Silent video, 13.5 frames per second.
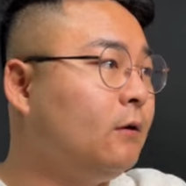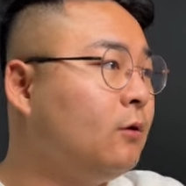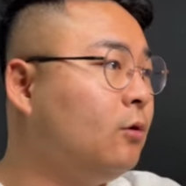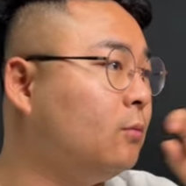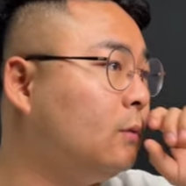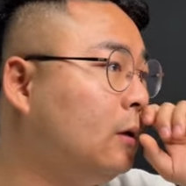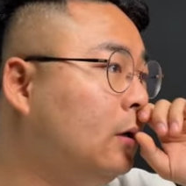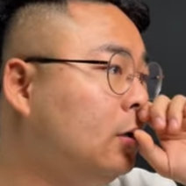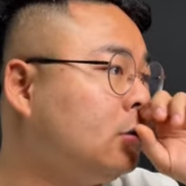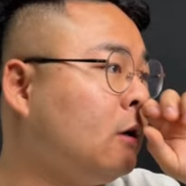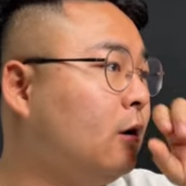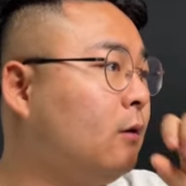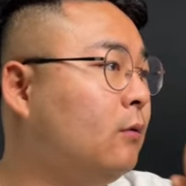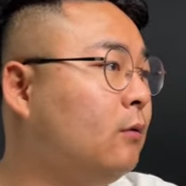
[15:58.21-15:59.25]
Cool,
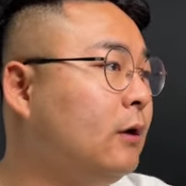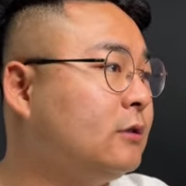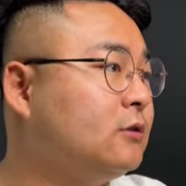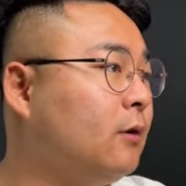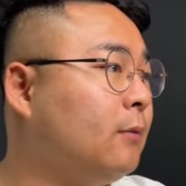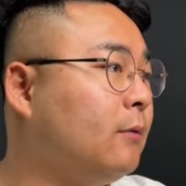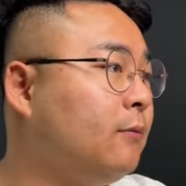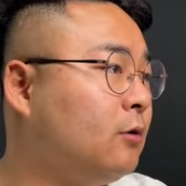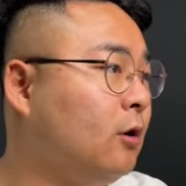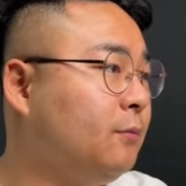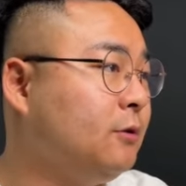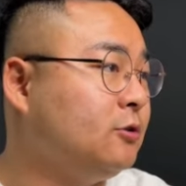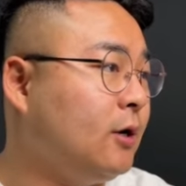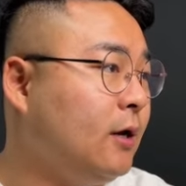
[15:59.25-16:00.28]
so let's go over
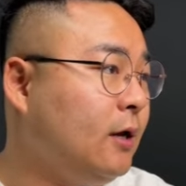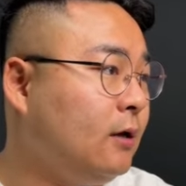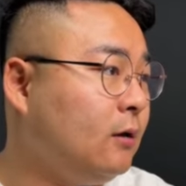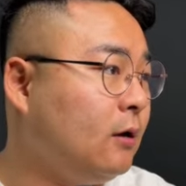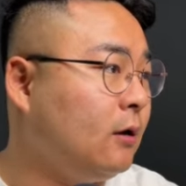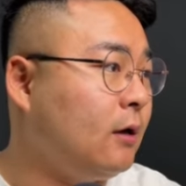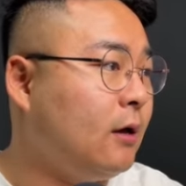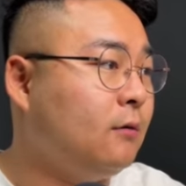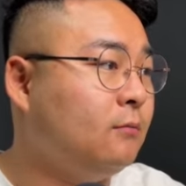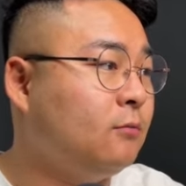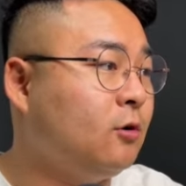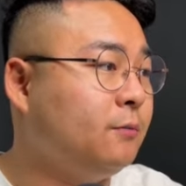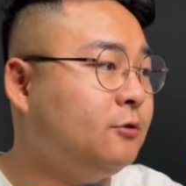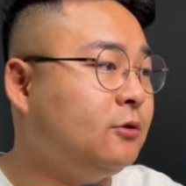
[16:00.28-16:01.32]
copy trading, okay?
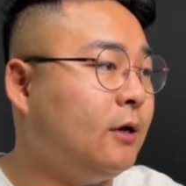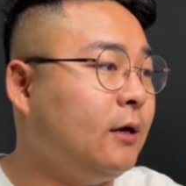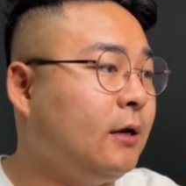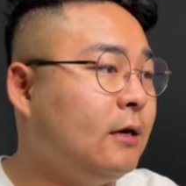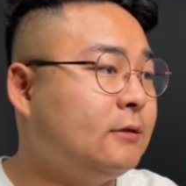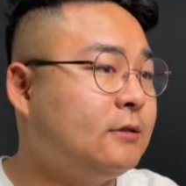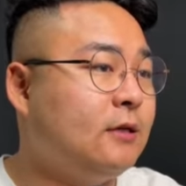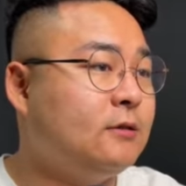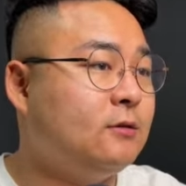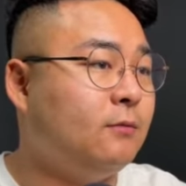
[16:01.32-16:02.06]
Copy trading assets,